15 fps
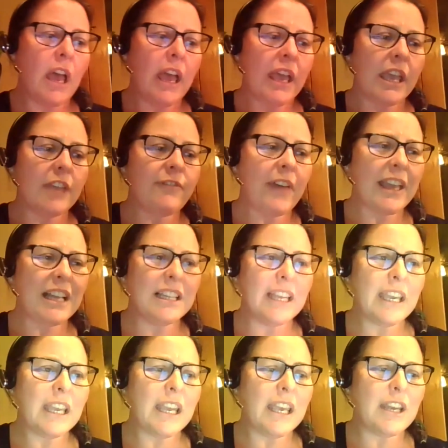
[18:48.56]
If I
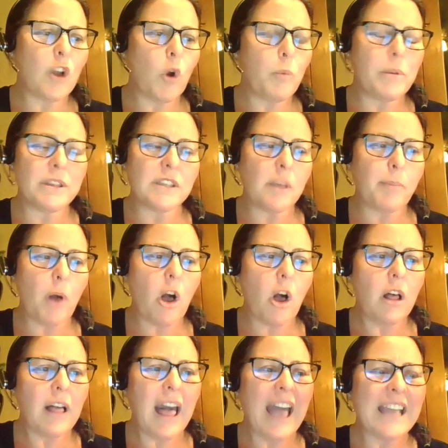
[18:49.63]
click it, it opens up
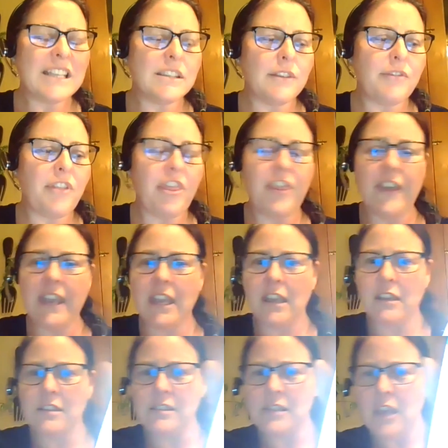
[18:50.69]
all kinds of
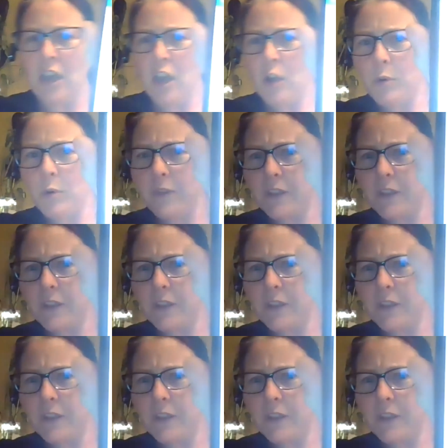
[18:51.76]
things where the